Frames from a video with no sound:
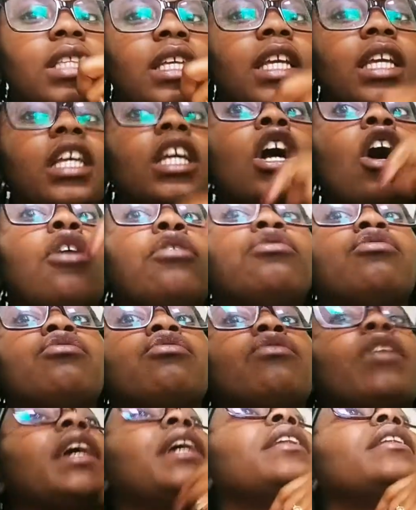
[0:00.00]
He goes
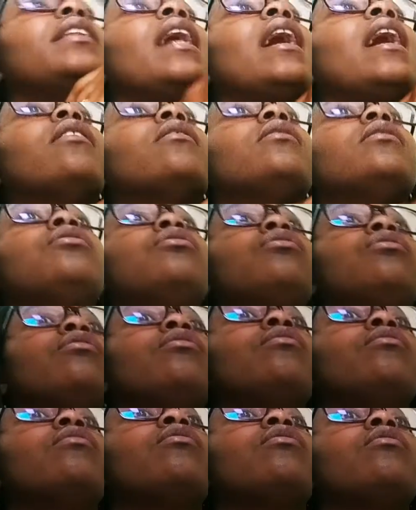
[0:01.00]
straight down
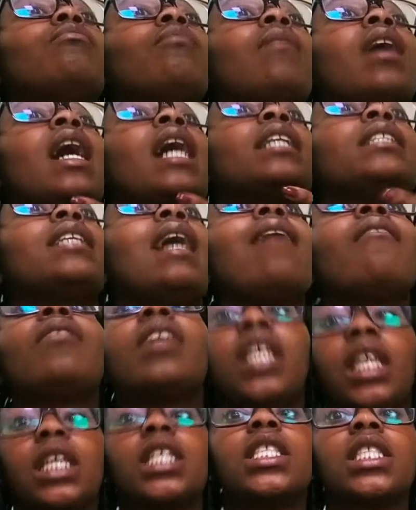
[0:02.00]
to my
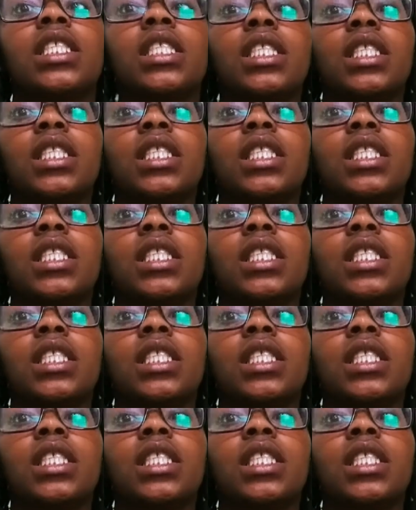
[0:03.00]
esophagus.